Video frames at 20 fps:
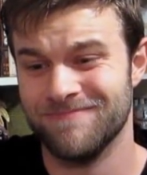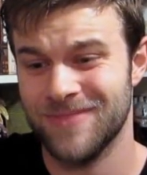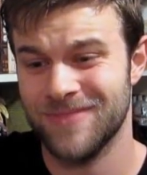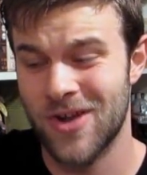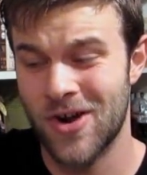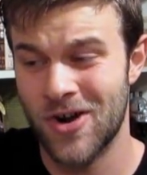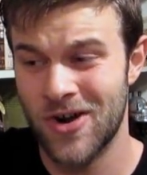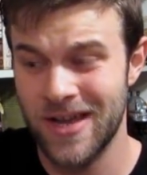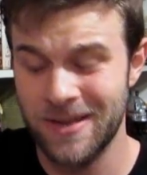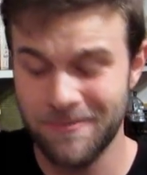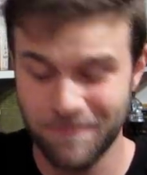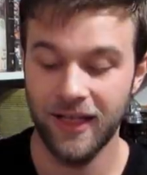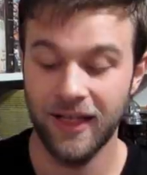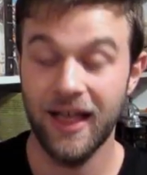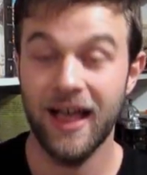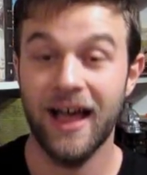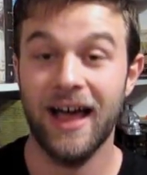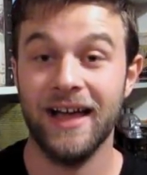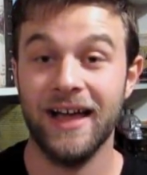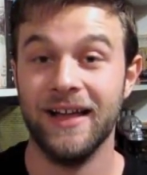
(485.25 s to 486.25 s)
Sorry.
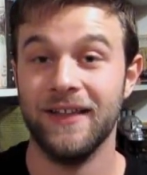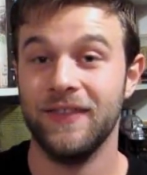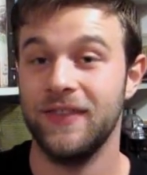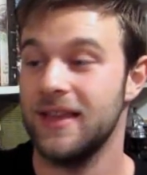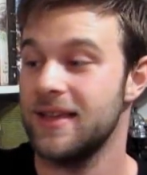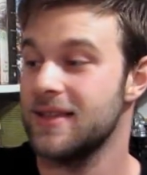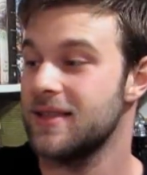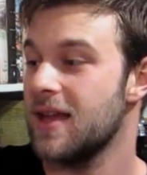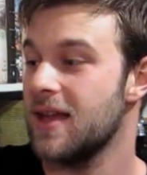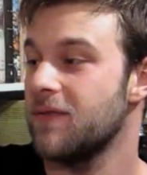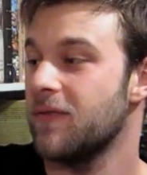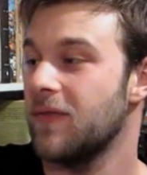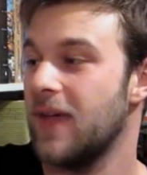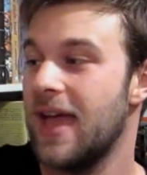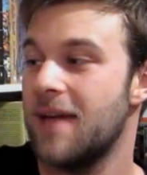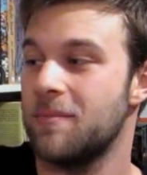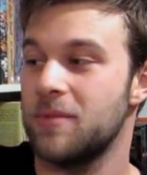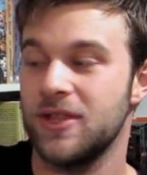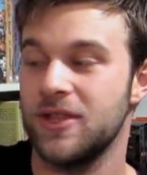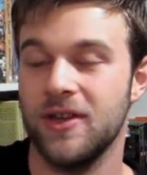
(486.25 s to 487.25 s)
I got this off of
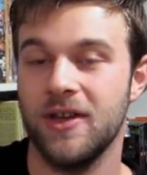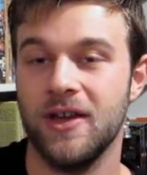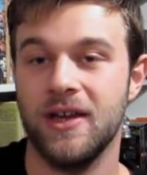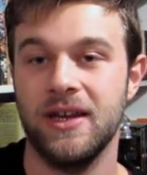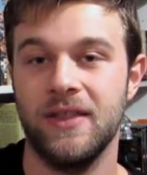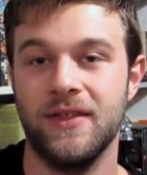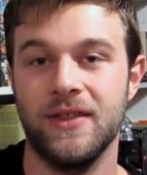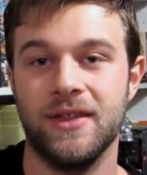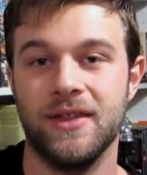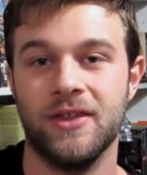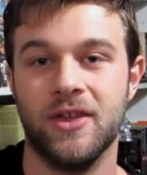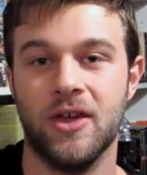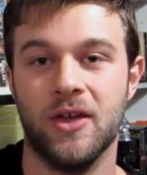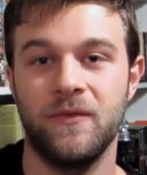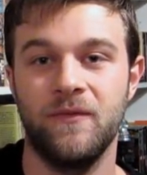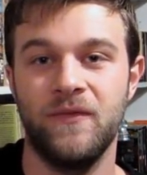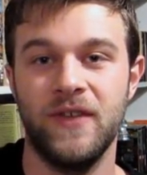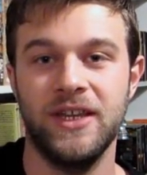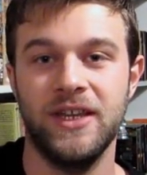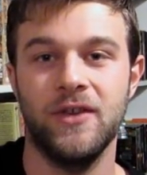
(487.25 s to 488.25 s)
Amazon. This is
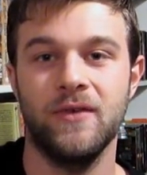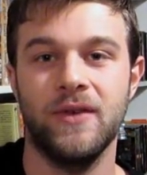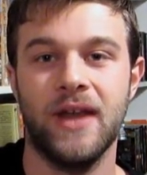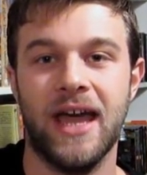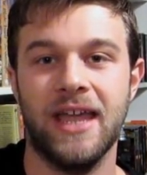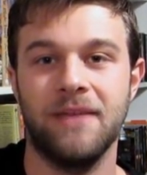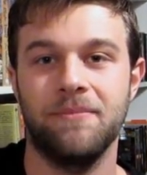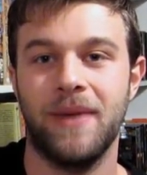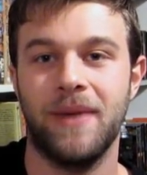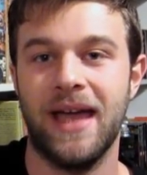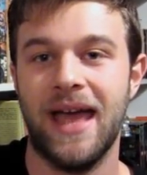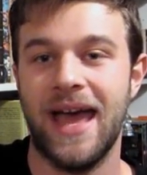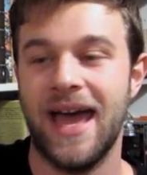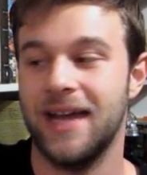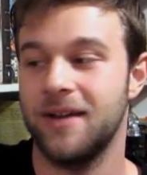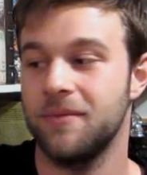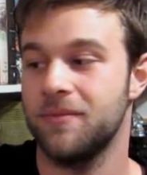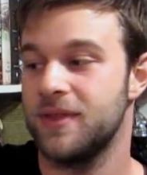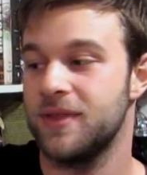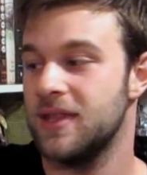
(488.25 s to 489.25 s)
called Video Night by
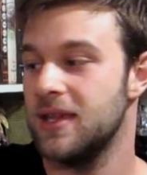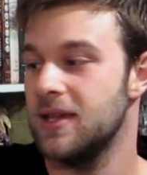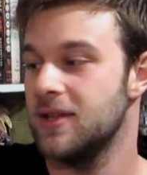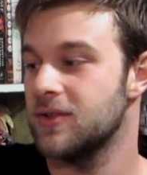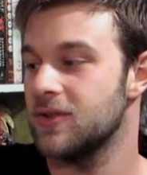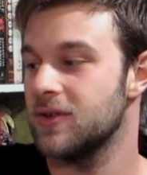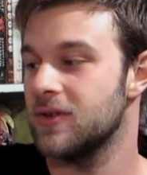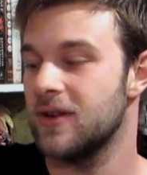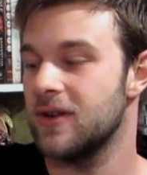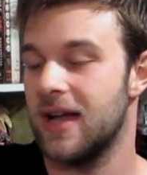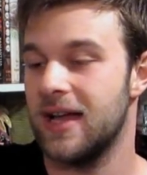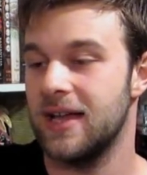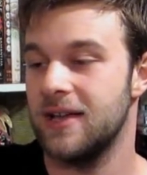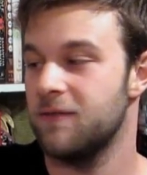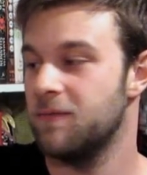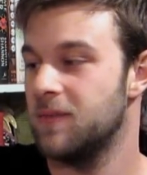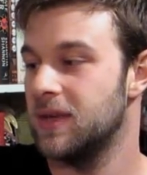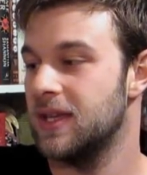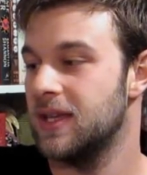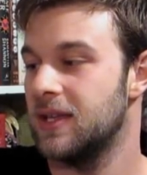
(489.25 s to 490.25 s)
Adam Caesar. I
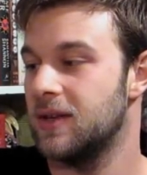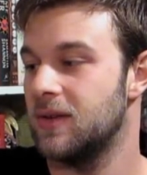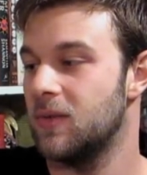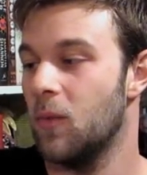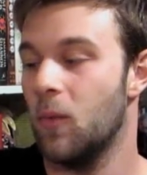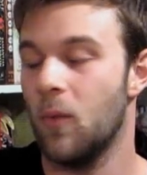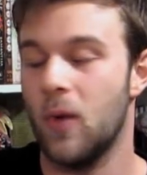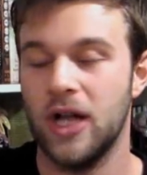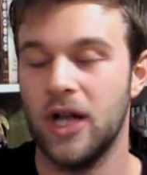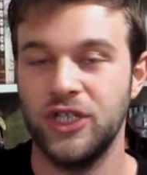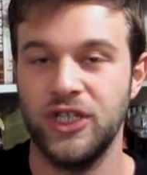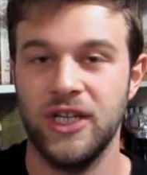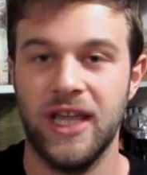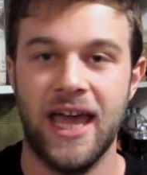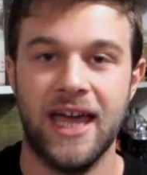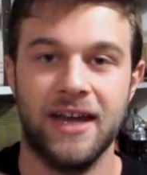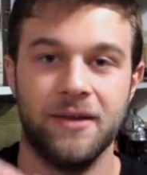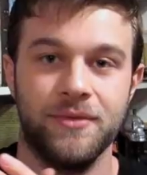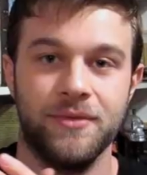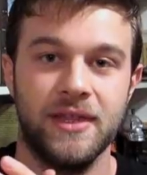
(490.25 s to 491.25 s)
have been
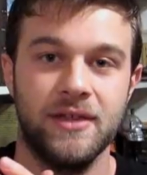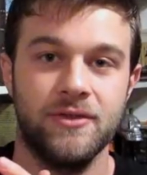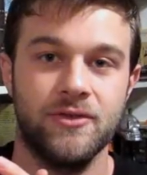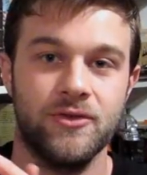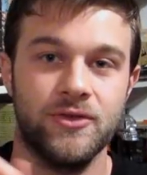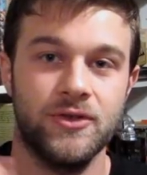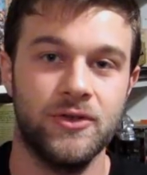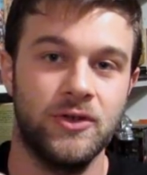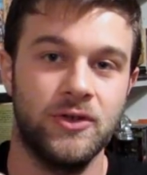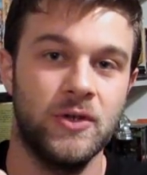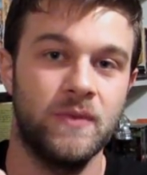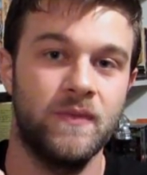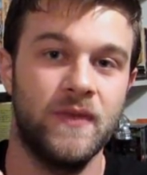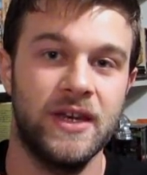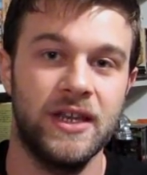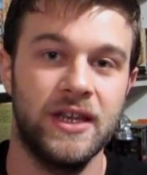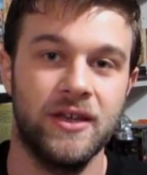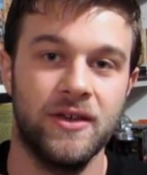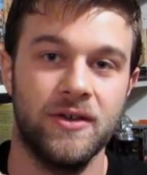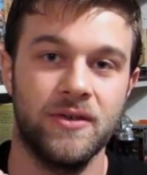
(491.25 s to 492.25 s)
watching Adam Caesar's YouTube
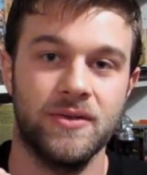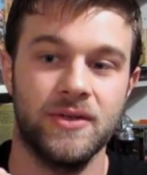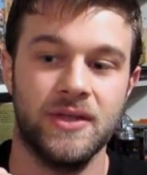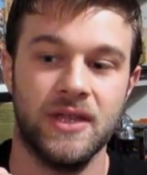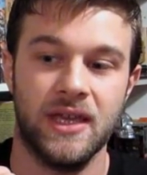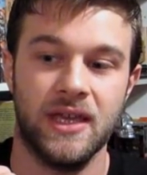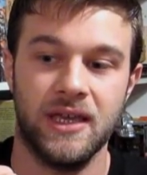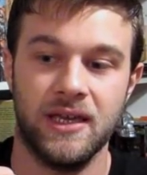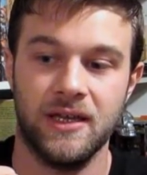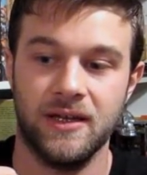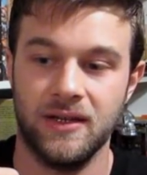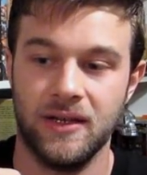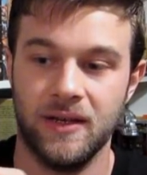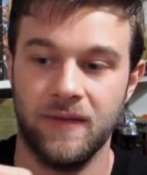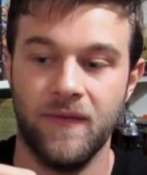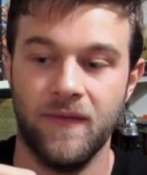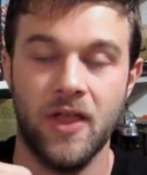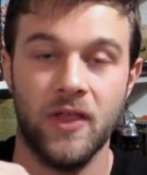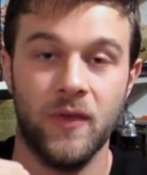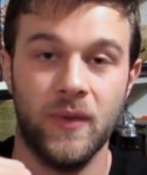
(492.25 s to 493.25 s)
videos and
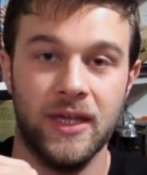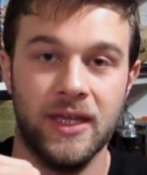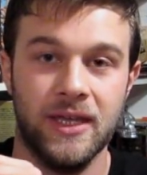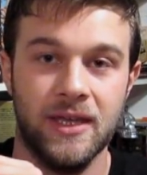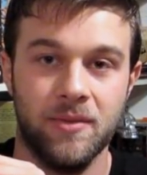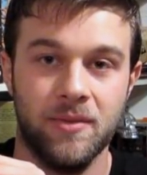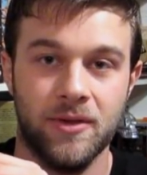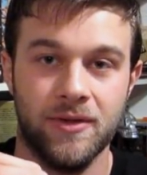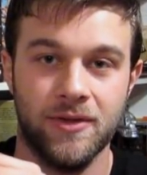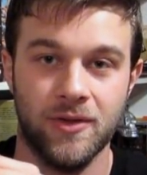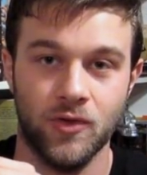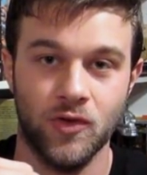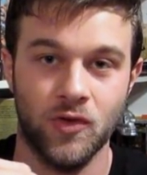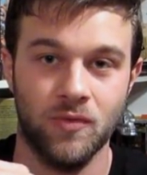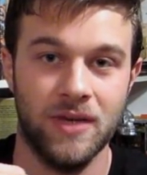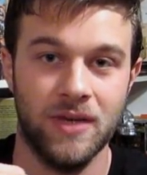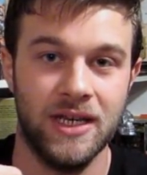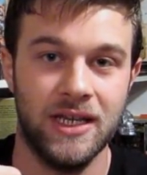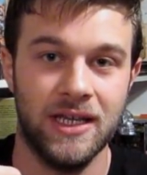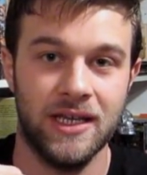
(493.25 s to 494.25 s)
following him on social
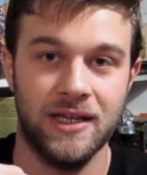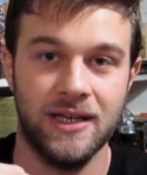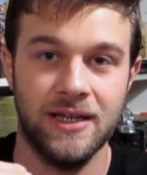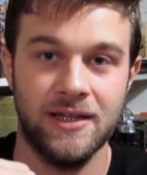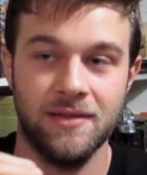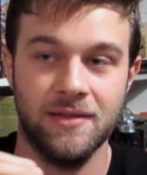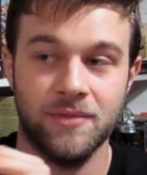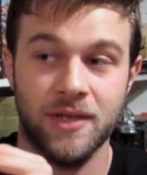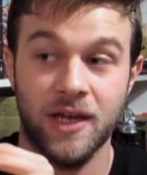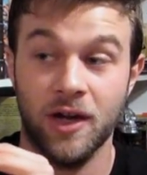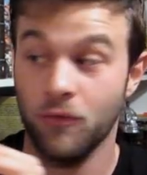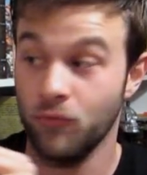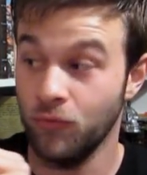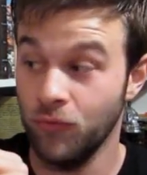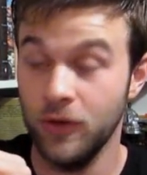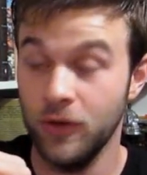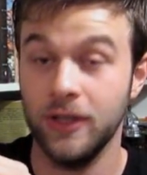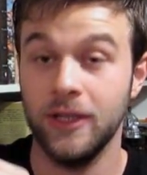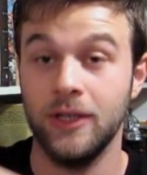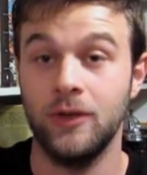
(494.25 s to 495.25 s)
media, and he seems like a
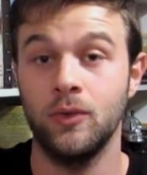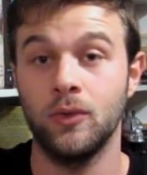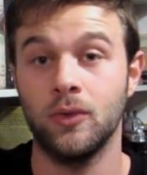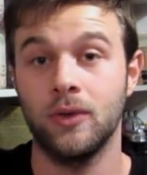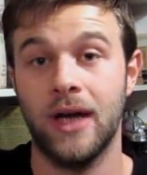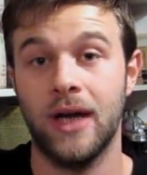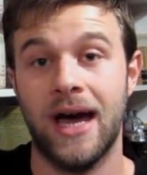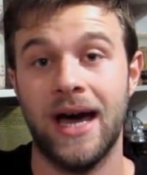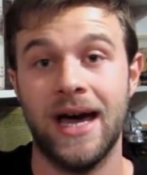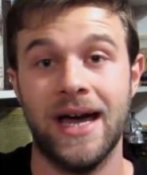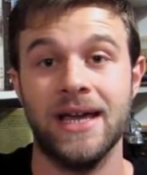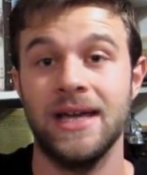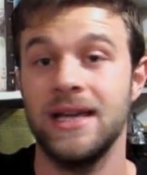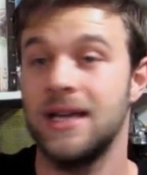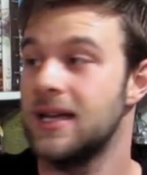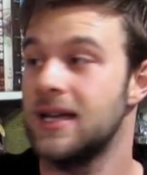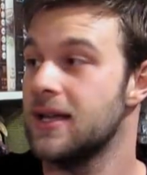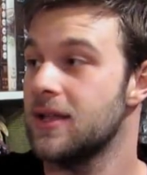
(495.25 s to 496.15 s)
really cool guy.